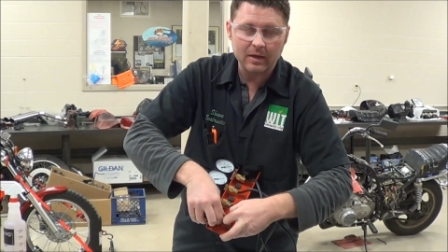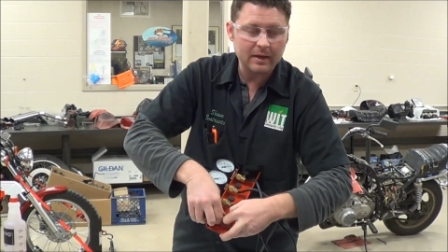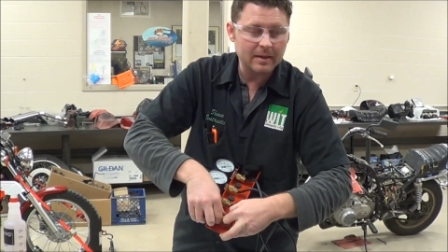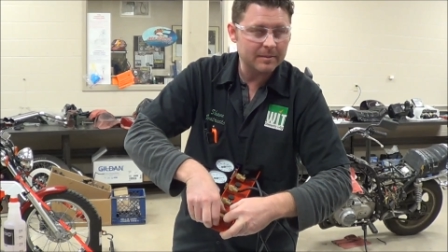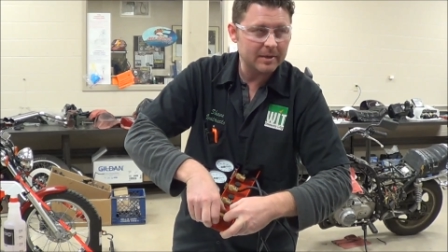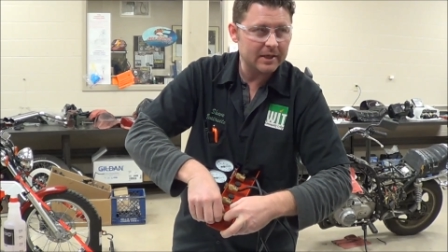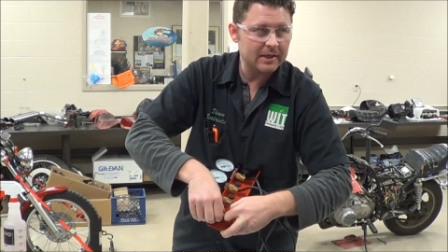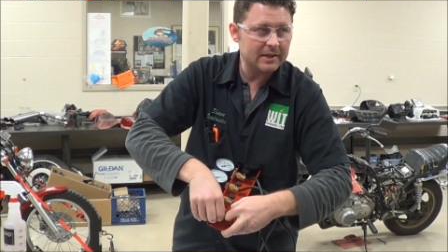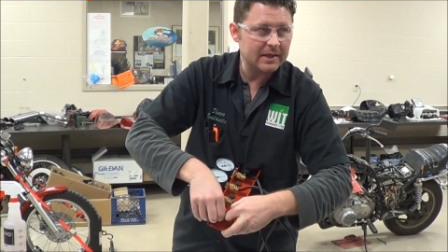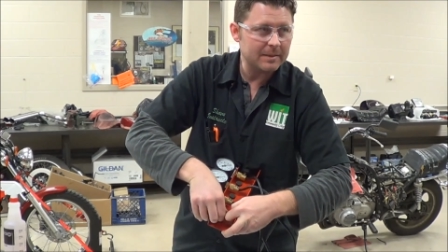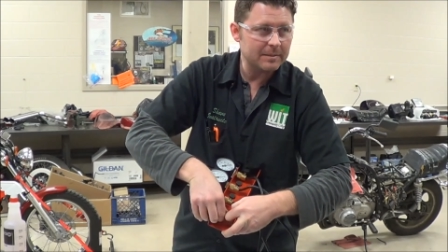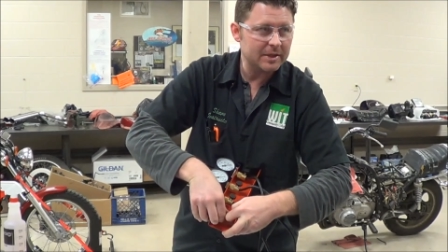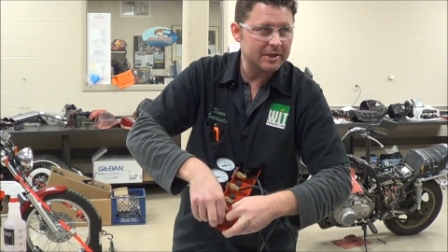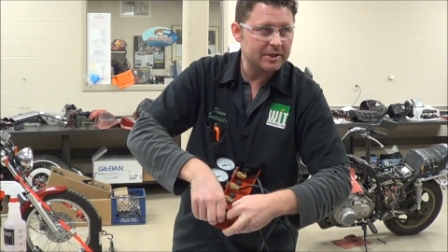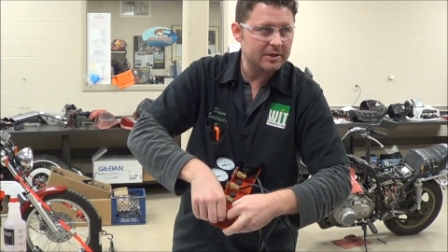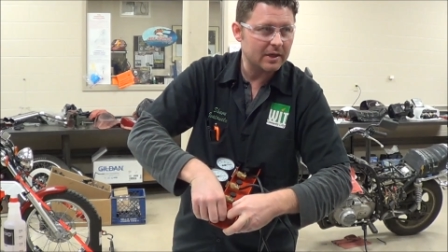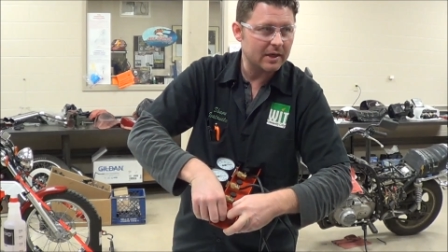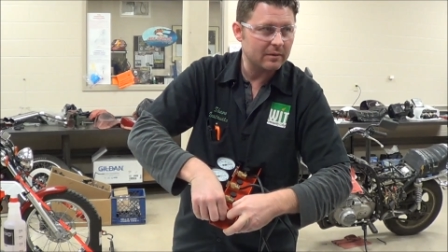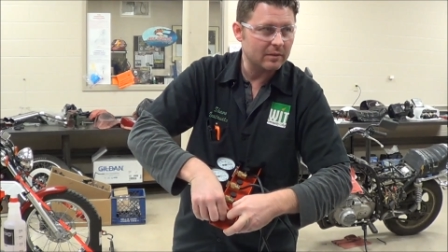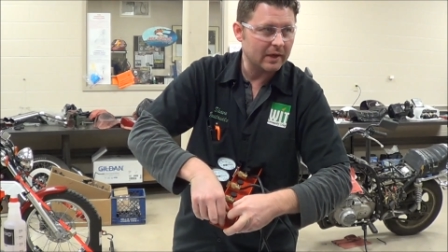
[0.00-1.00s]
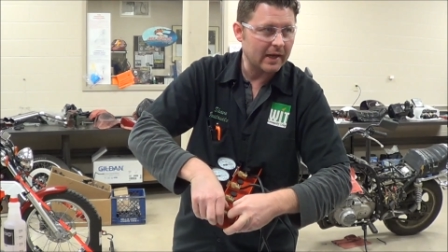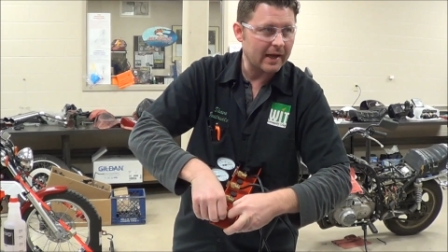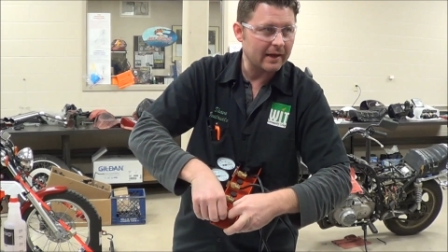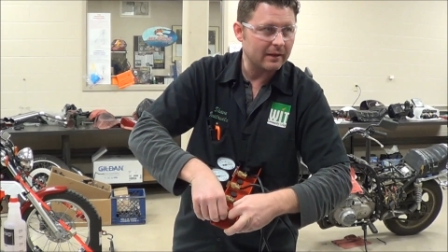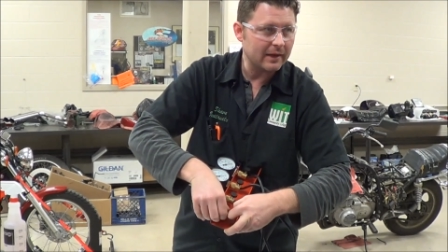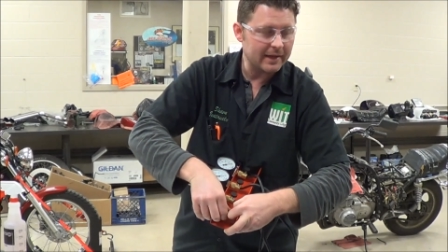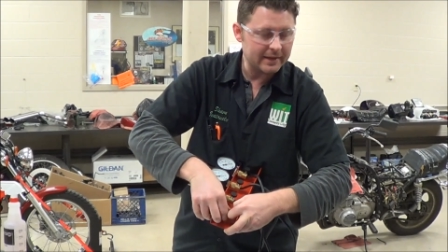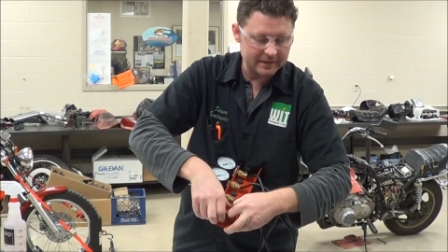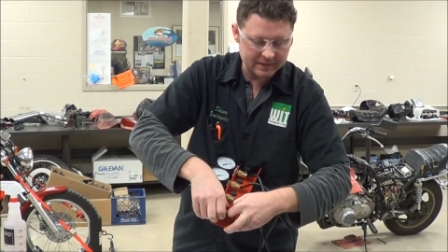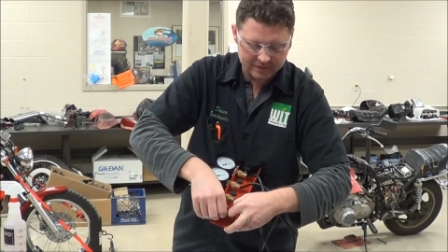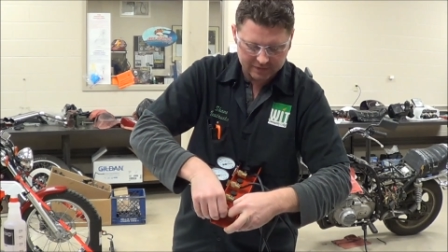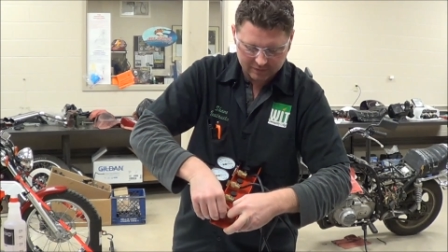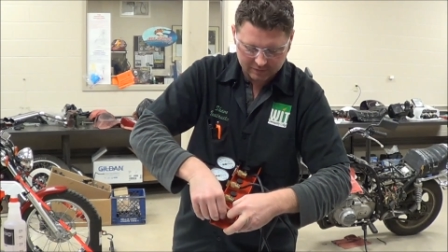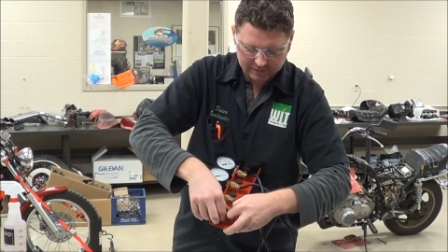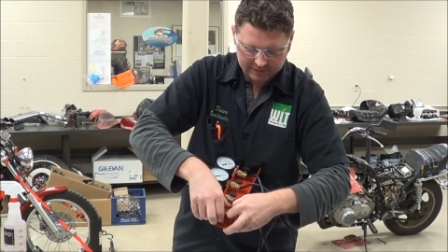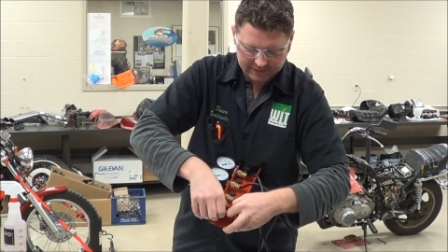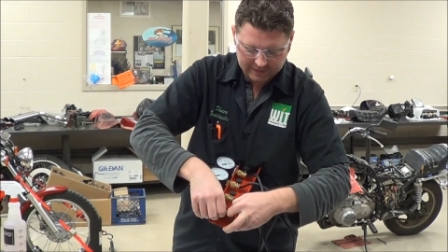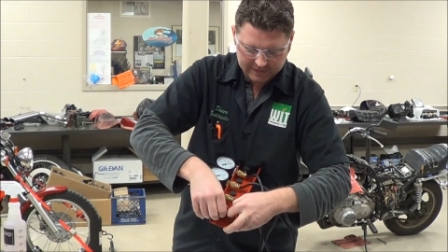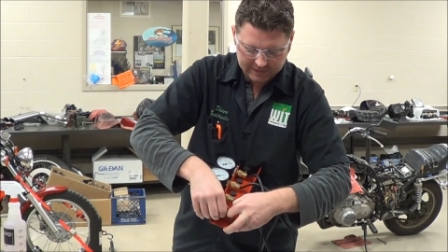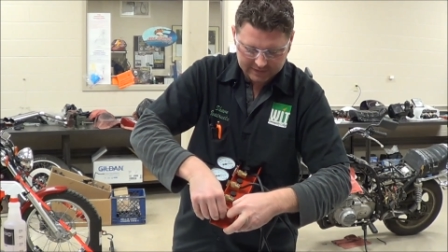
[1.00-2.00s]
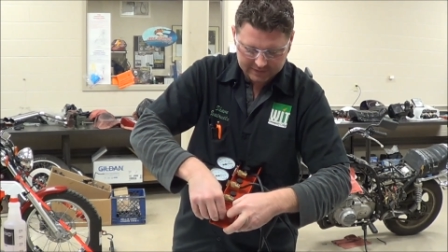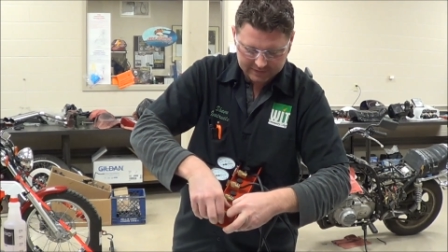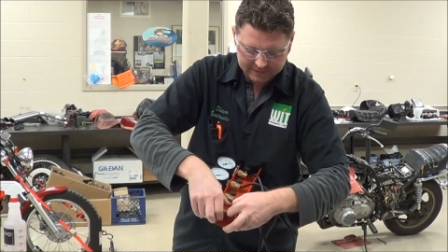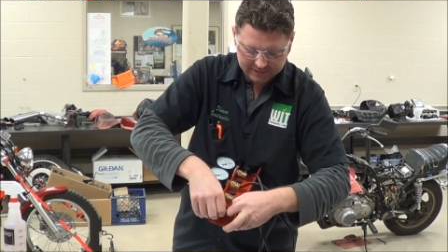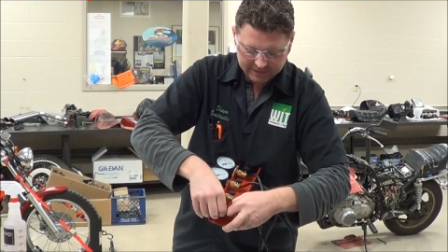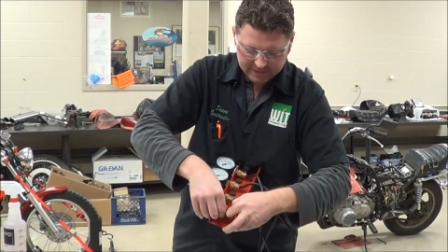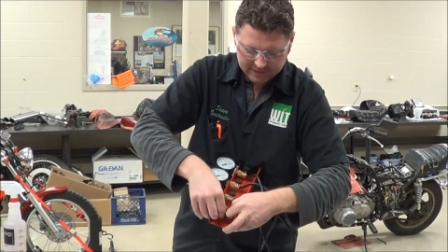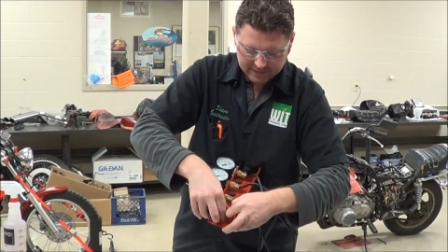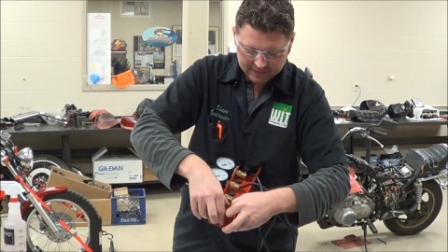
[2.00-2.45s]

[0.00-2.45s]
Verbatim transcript: and I'm going to demonstrate what I like to do with these.